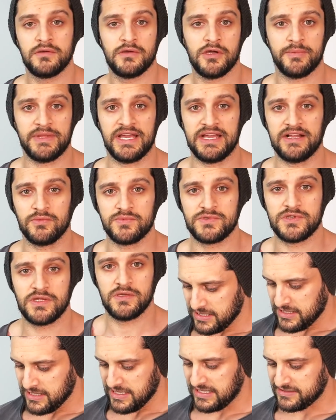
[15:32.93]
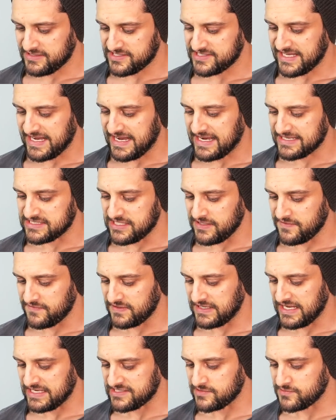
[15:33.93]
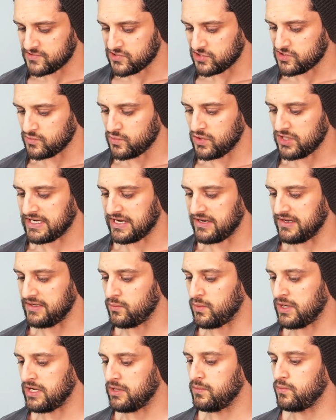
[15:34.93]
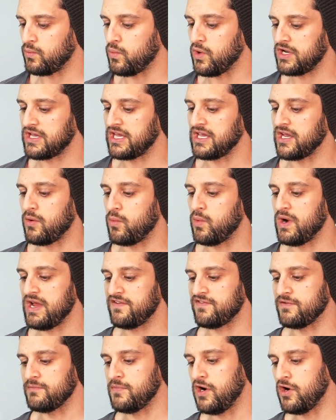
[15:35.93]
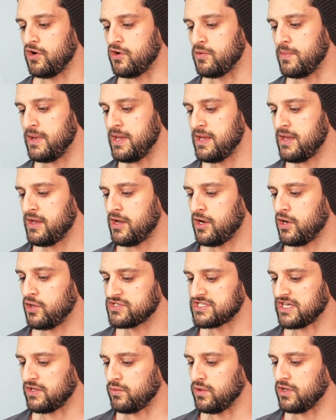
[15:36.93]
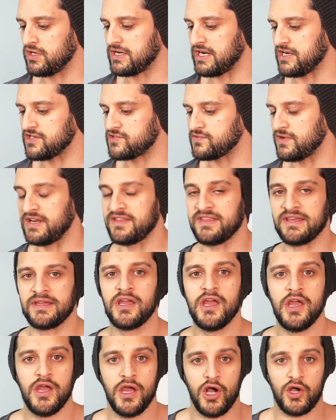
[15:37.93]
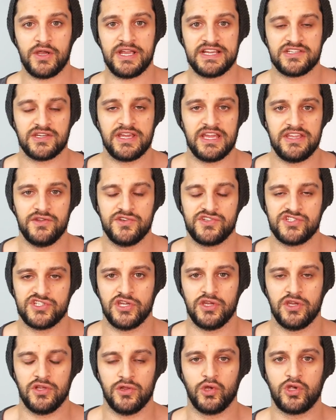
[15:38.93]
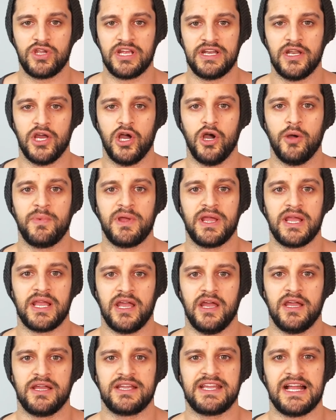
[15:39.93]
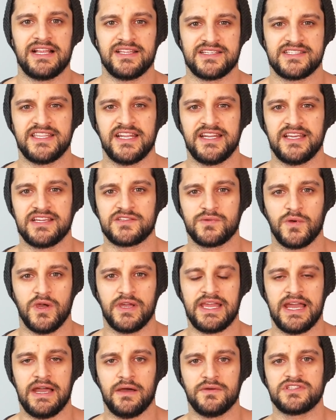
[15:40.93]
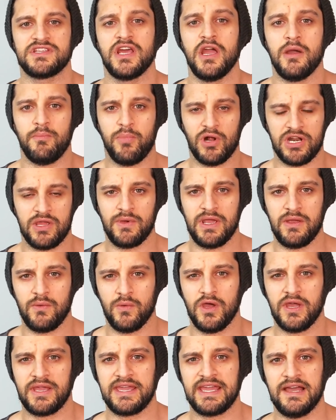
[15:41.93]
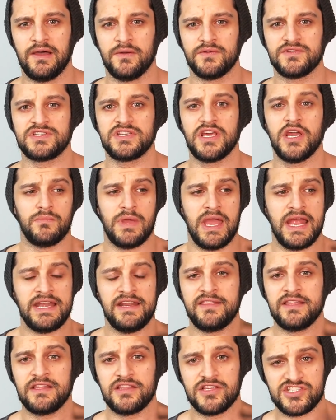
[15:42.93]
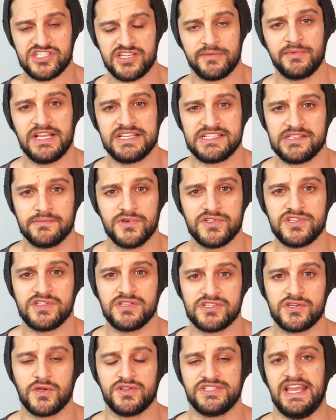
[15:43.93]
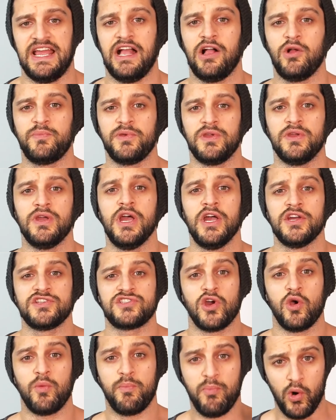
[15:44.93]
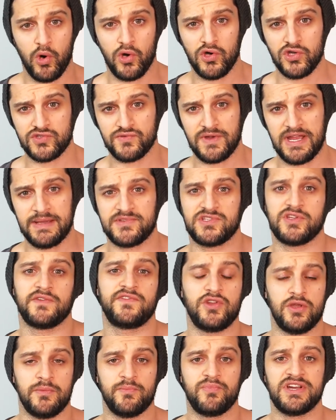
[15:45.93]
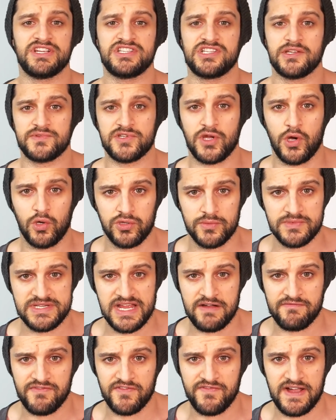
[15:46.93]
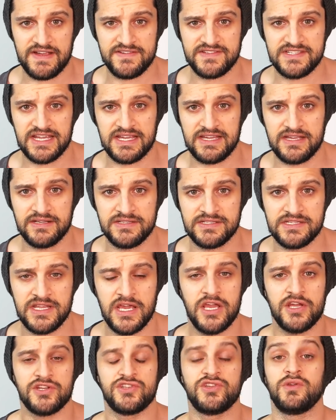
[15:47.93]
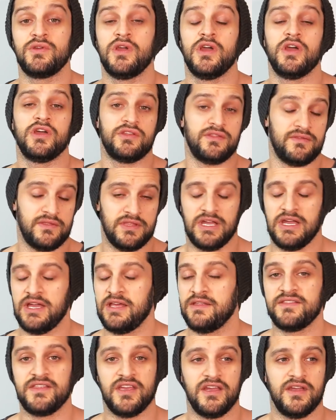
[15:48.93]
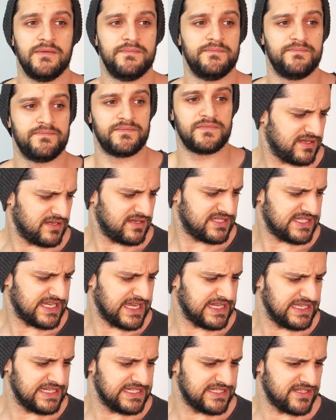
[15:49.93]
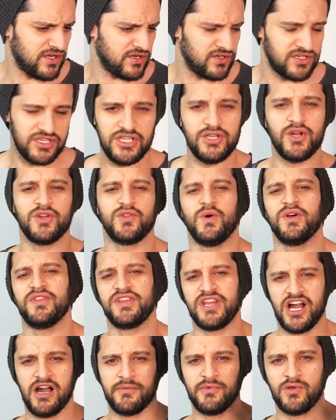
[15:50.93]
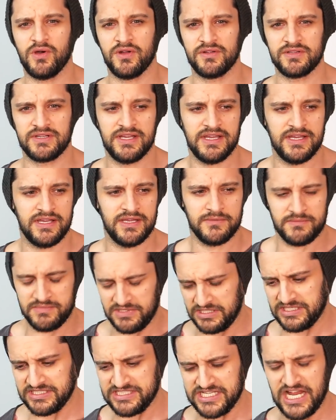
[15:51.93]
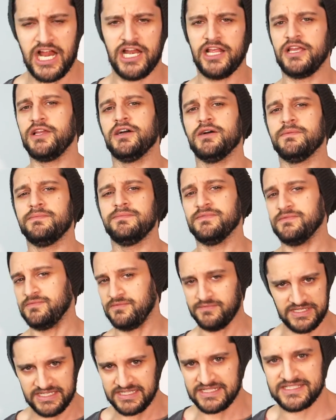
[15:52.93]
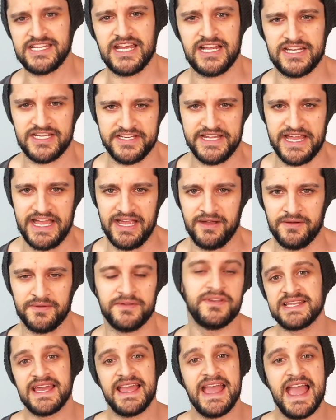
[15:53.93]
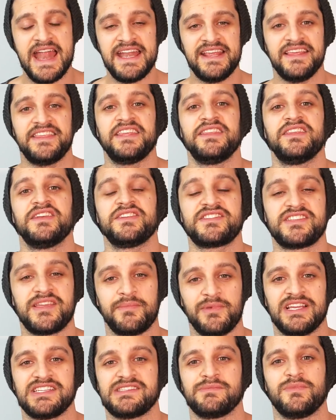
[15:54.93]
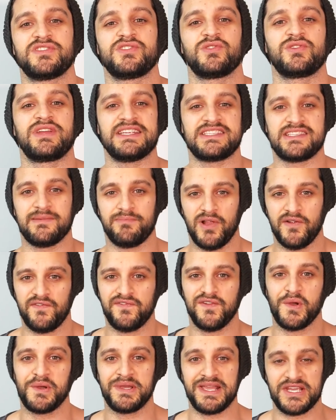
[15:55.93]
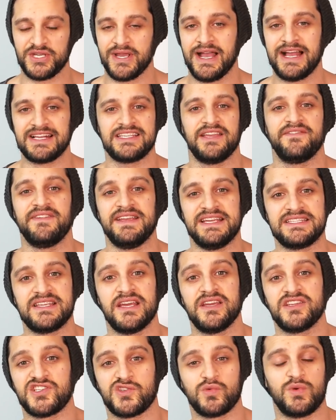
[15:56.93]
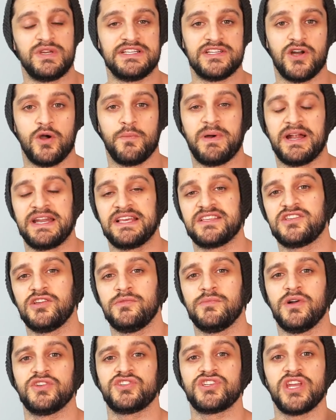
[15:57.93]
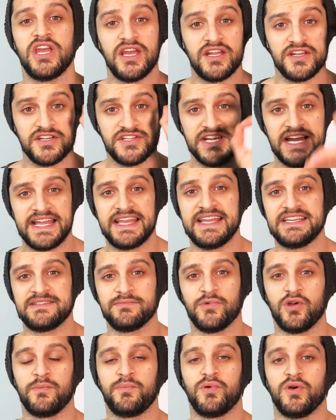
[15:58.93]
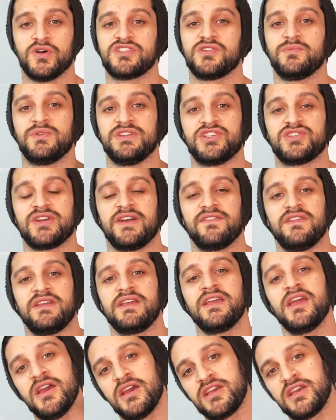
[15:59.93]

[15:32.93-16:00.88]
Hope that helps. How to stay active and get some sort of workout in while working away from home hotel workouts or anything. Okay, so get used to looking up uh, calisthenics workouts, bodyweight workouts. Anything that stimulates the muscle is going to help you. So pause reps. So if you're doing press ups, hold them down for five seconds. Do the the Sally song. You know the one, the army one. Bring Sally up, bring Sally down. Anything that stimulates the muscle, gets the blood flowing, gets you active is sweet. Don't panic too much. Diet is more important when you're traveling.